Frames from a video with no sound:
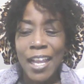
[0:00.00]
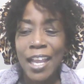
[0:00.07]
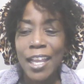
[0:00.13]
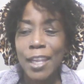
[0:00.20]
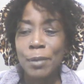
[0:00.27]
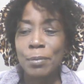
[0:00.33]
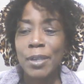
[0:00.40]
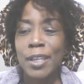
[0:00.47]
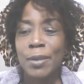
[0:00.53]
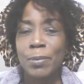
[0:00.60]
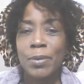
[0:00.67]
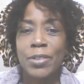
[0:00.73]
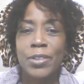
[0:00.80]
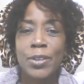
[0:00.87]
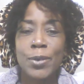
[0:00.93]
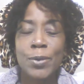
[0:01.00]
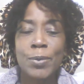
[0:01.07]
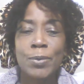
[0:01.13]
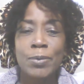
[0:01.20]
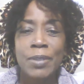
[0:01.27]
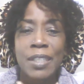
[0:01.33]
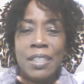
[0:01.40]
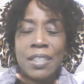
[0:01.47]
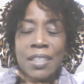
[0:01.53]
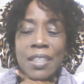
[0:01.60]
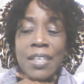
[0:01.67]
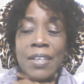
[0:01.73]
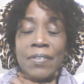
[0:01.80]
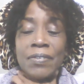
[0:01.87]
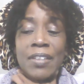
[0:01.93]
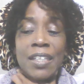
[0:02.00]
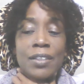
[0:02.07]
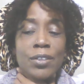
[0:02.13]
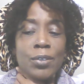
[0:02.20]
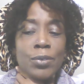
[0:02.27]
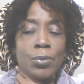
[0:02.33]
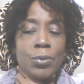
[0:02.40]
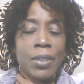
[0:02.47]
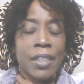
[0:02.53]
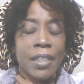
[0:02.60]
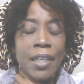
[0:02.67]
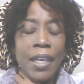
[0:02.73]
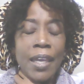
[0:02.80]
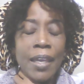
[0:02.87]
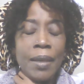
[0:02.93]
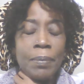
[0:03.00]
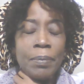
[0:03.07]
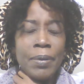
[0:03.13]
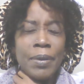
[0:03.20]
I am here with you this evening to recap